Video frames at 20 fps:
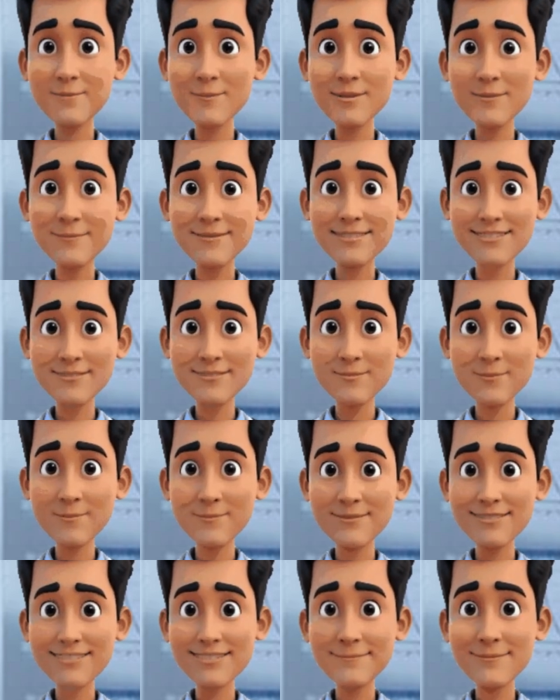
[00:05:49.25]
In men with
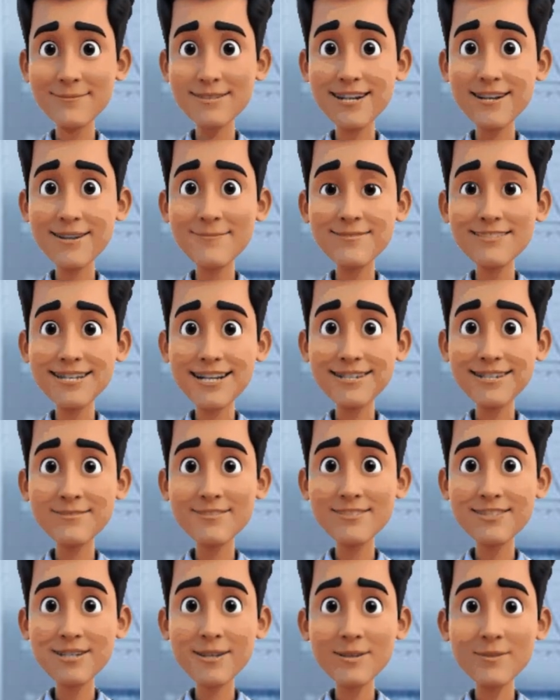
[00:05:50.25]
chronic
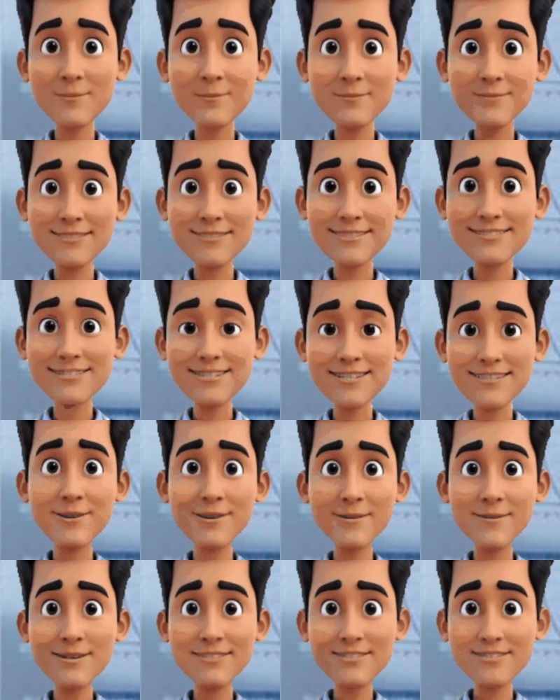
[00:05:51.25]
prostatitis or infertility,
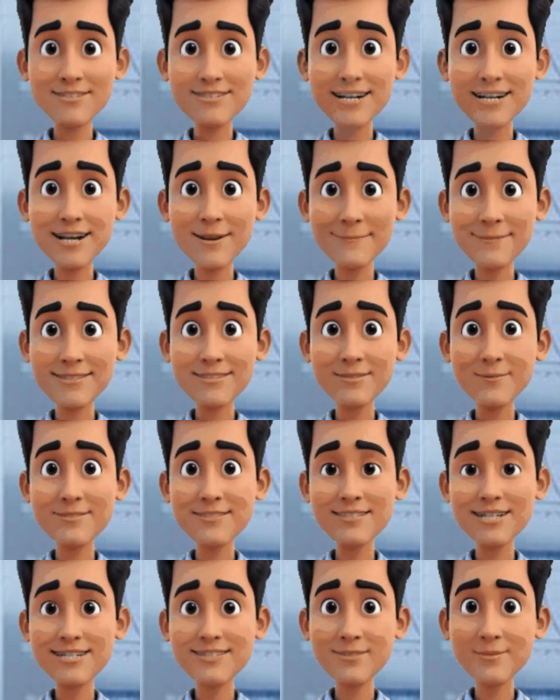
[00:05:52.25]
semen
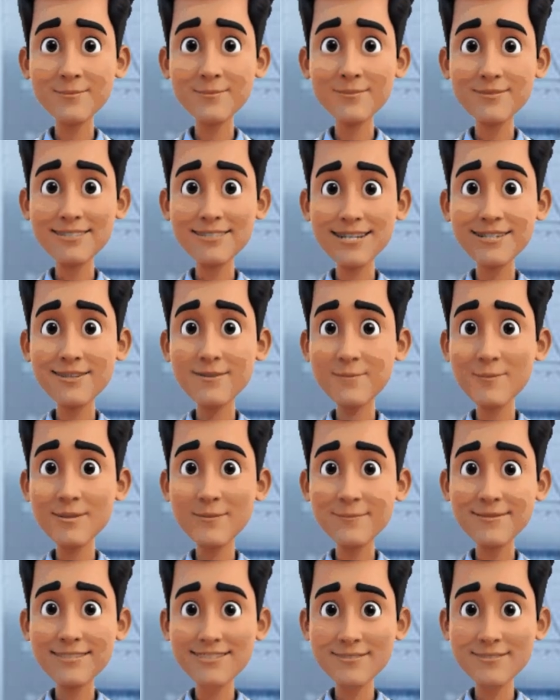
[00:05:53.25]
analysis may reveal
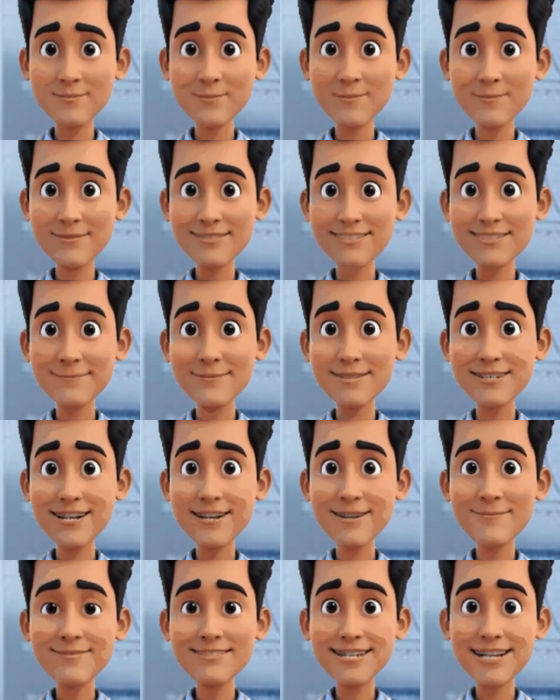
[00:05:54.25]
increased white blood
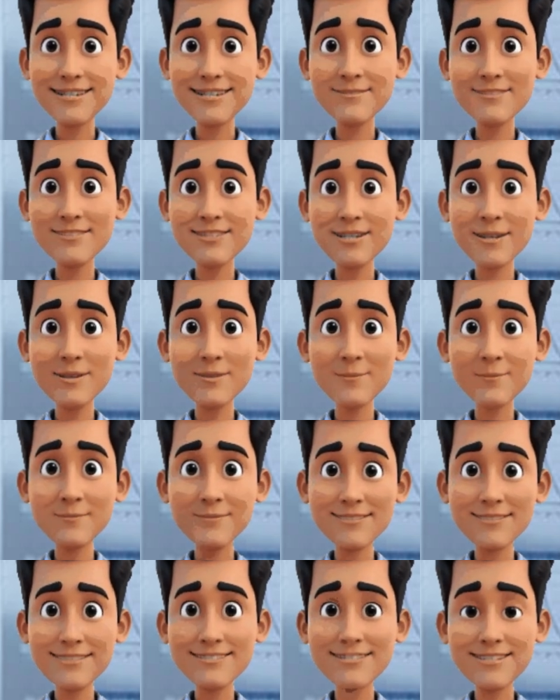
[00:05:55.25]
cells,
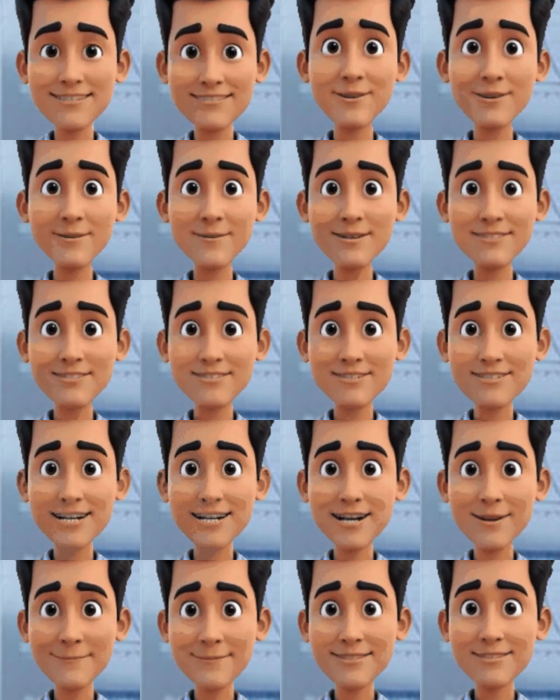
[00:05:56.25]
decreased
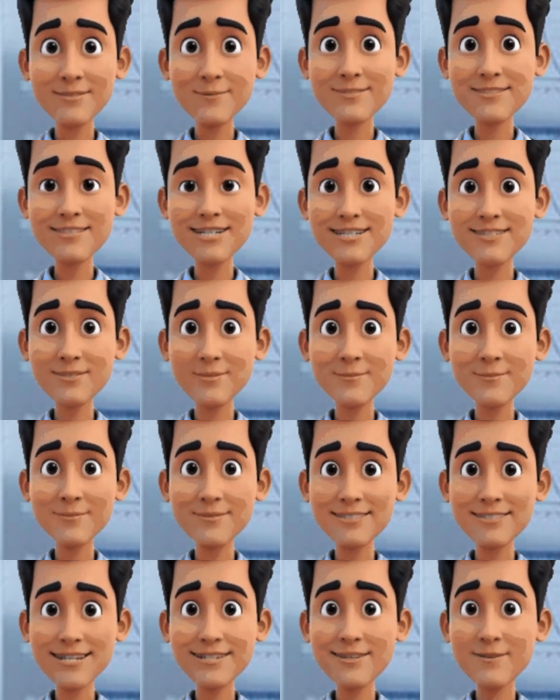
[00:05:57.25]
sperm
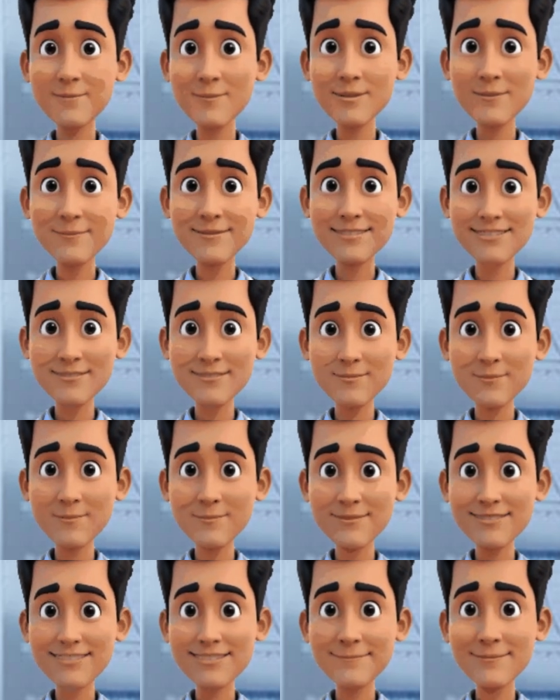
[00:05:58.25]
motility,
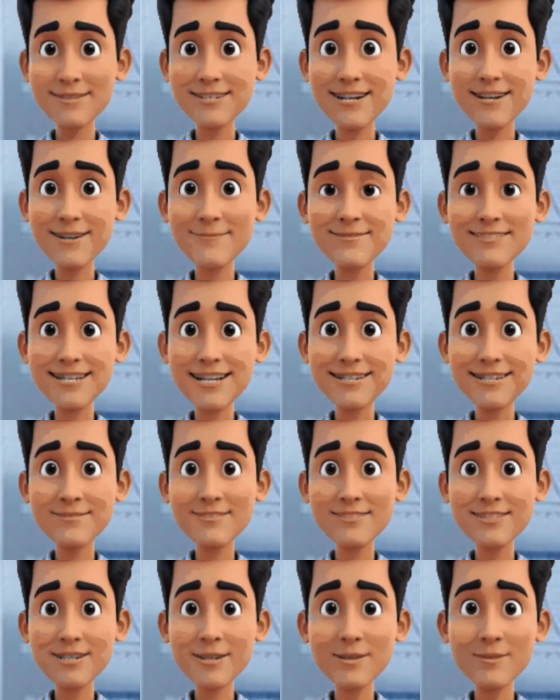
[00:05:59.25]
presence of
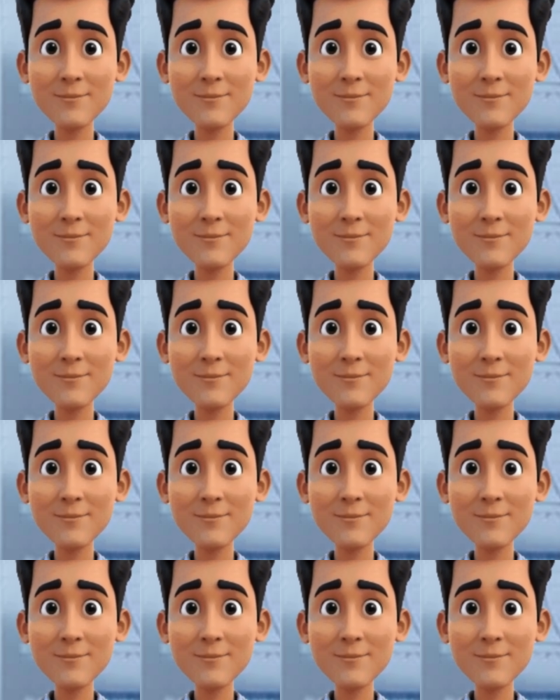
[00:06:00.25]
bacteria.